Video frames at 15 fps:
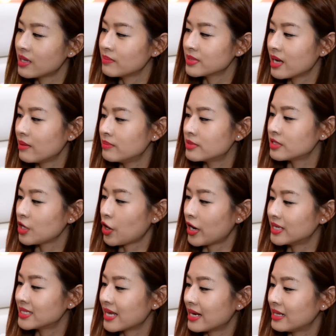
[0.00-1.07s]
Sometimes your
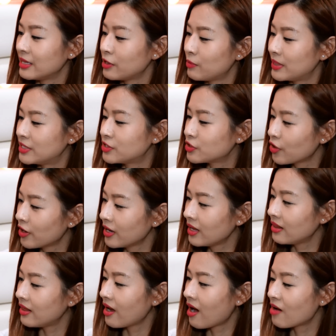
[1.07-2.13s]
hands get a little bit dirty
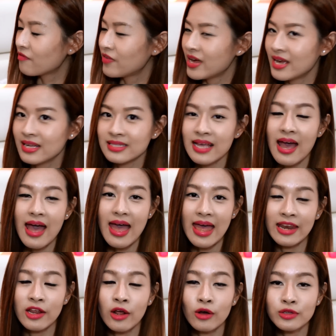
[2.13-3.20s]
in the office,
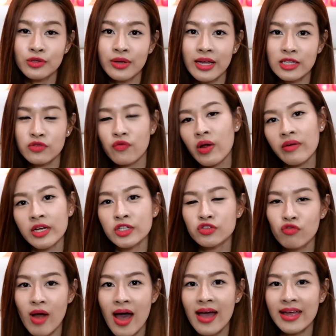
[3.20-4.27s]
and it also gets very
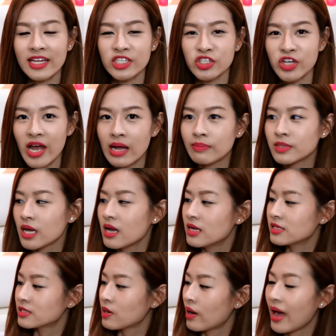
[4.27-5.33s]
dry and chapped.
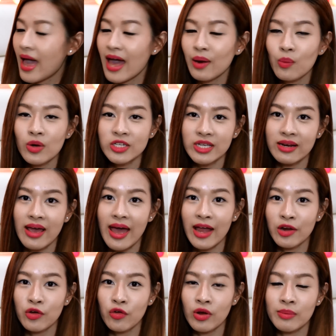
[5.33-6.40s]
So a hand wash and a
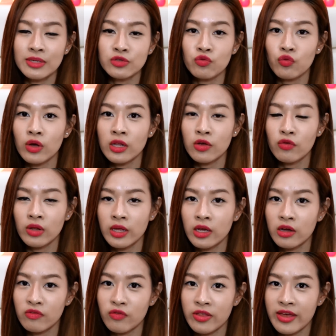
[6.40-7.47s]
hand cream is really, really
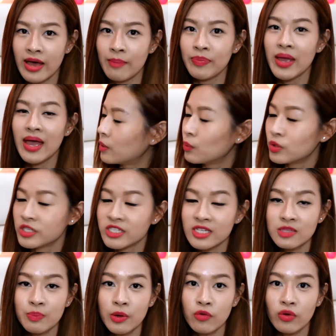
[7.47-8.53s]
good for them. It would
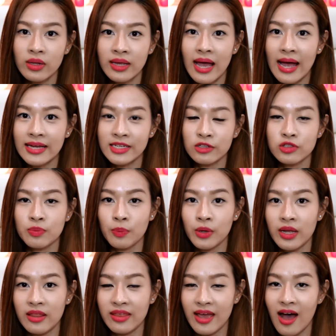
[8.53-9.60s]
just be really ideal to
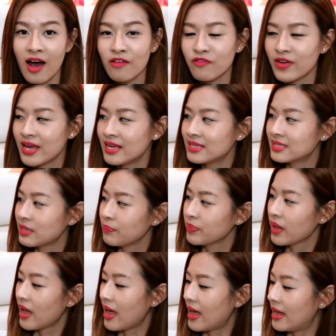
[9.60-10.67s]
put in the office
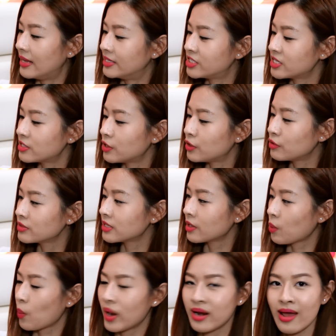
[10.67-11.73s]
and just use
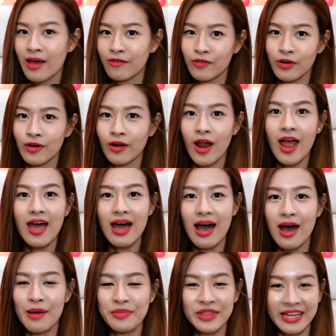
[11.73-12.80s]
it whenever
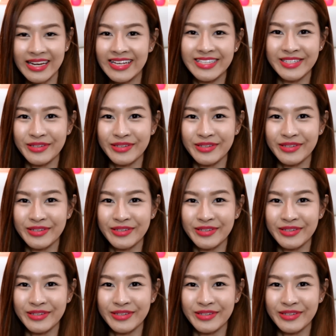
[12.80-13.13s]
they need